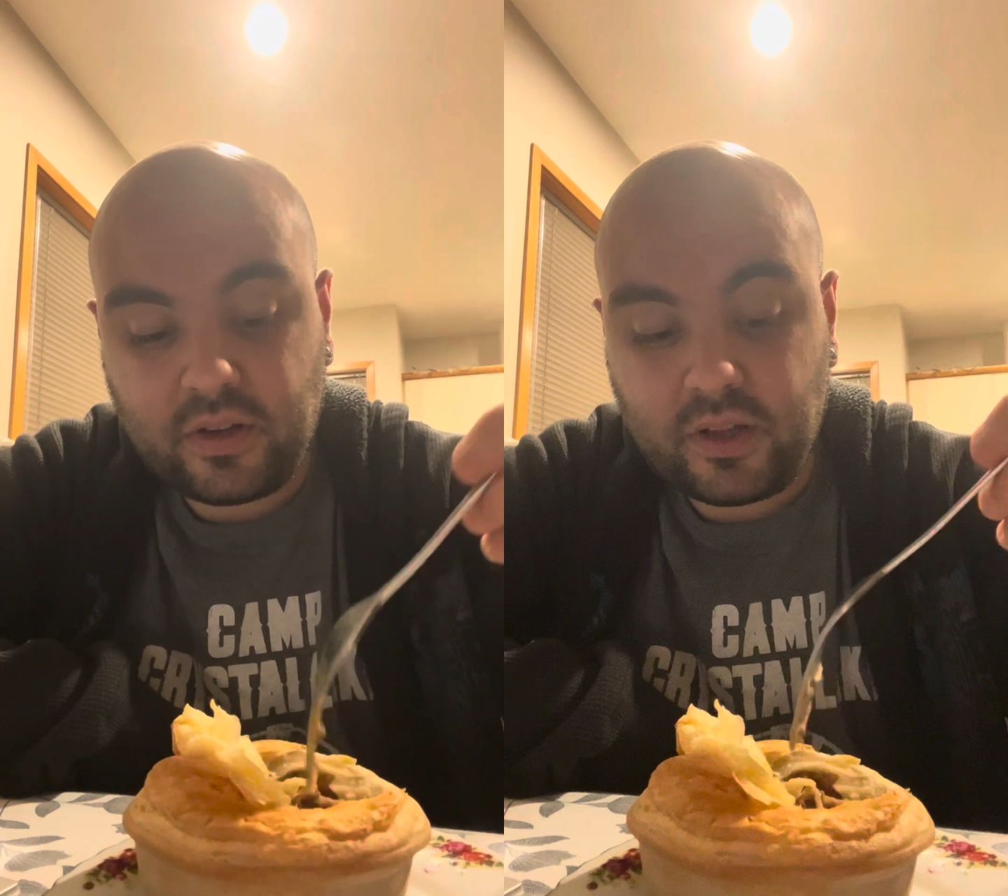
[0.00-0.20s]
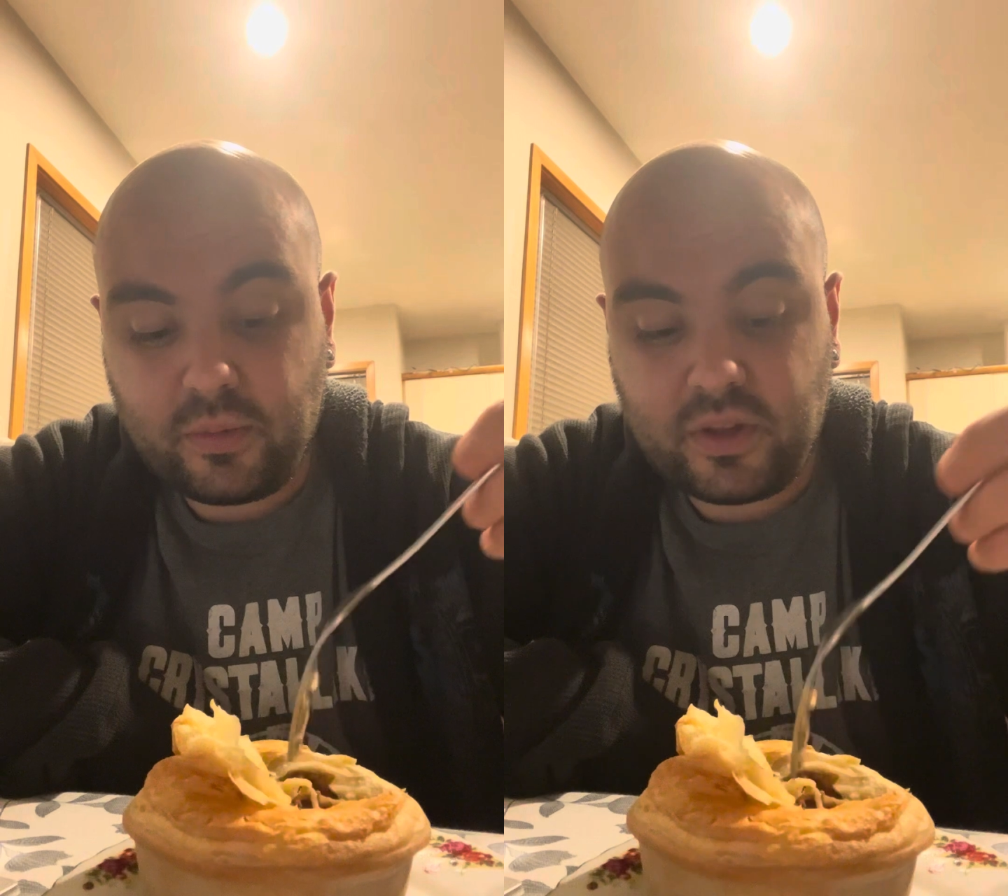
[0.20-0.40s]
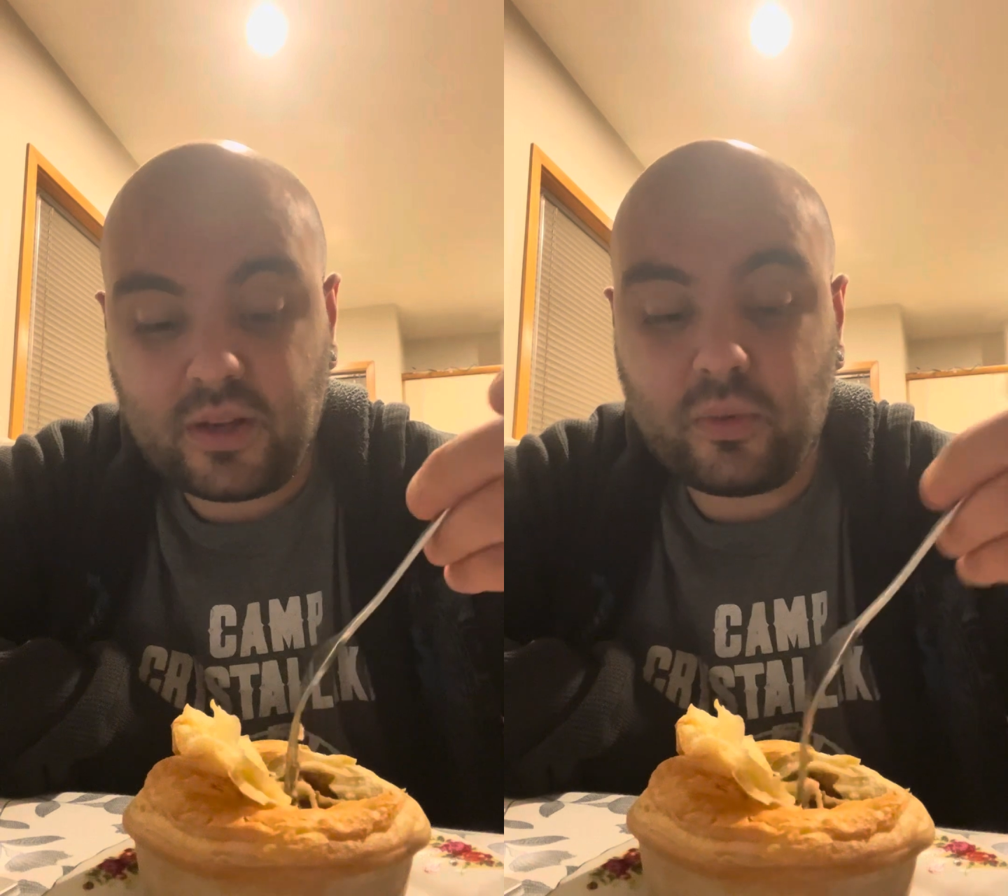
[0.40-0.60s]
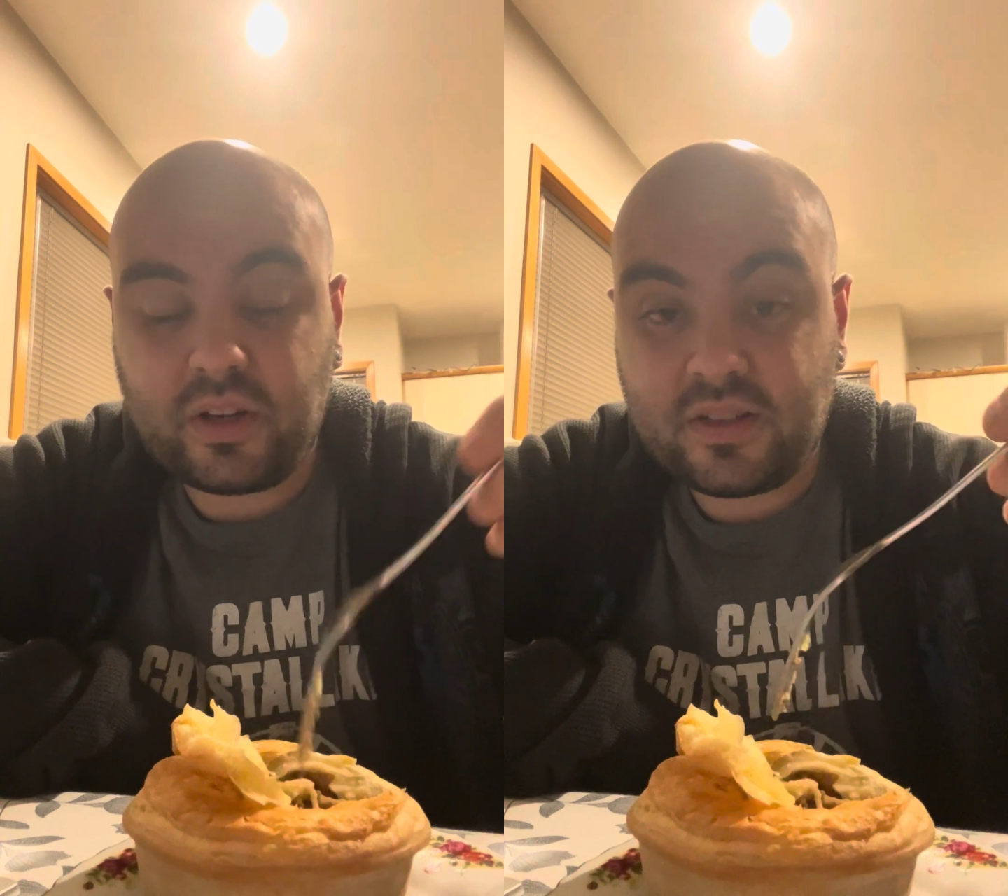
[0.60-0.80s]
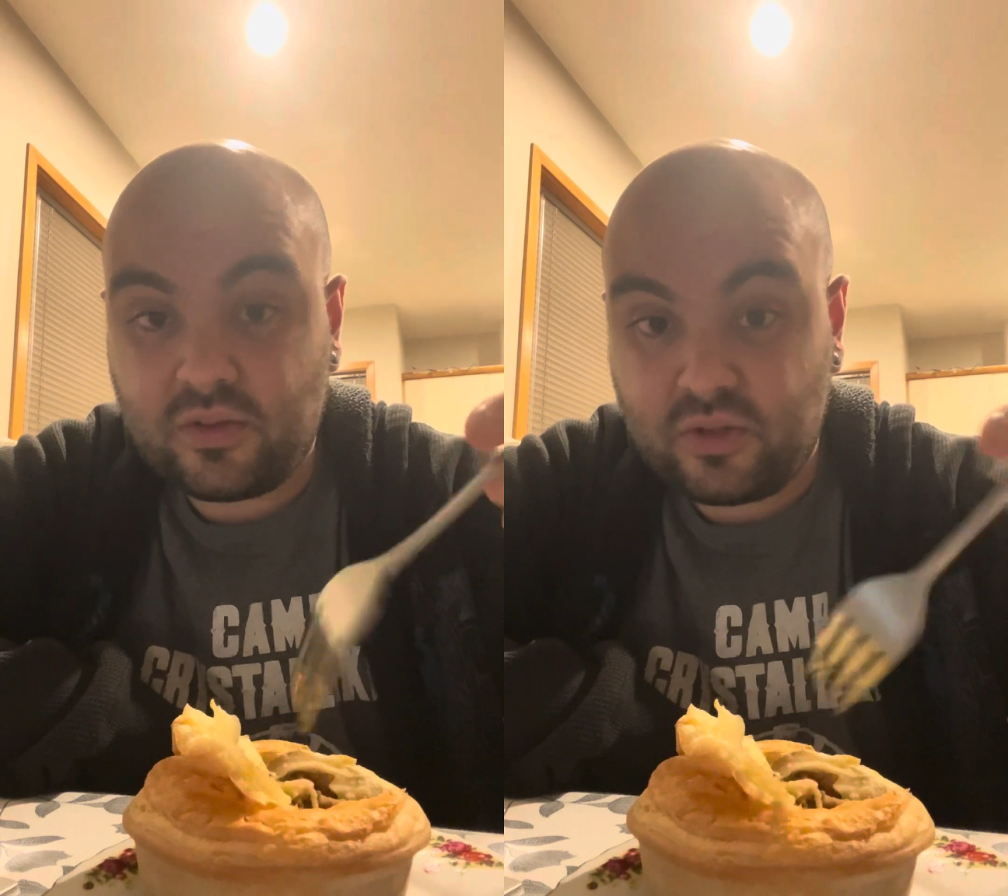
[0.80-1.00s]
And then when they
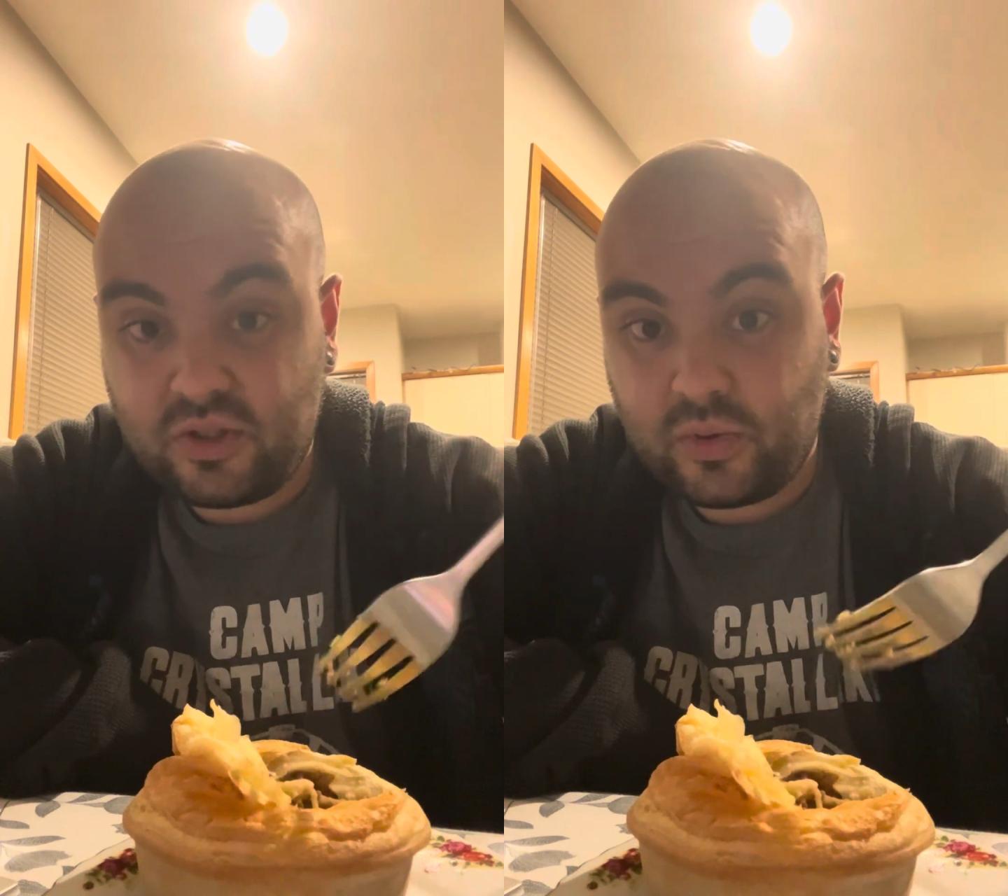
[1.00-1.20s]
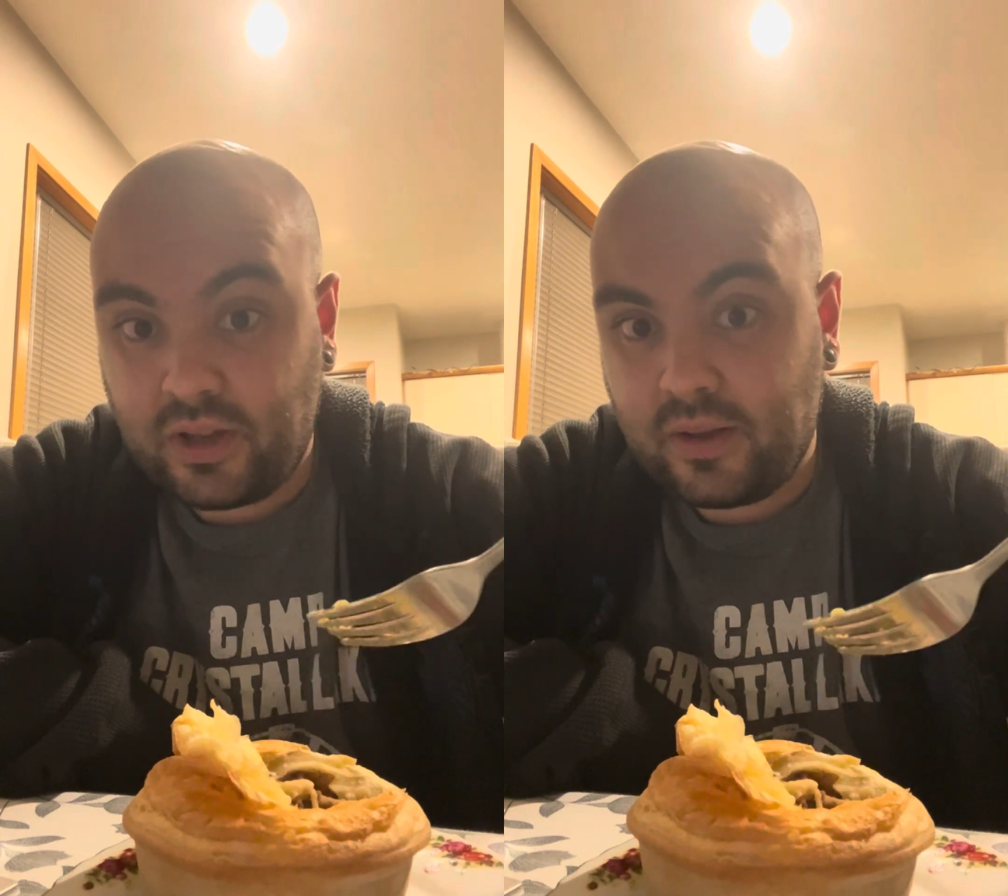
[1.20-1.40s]
wanted to enjoy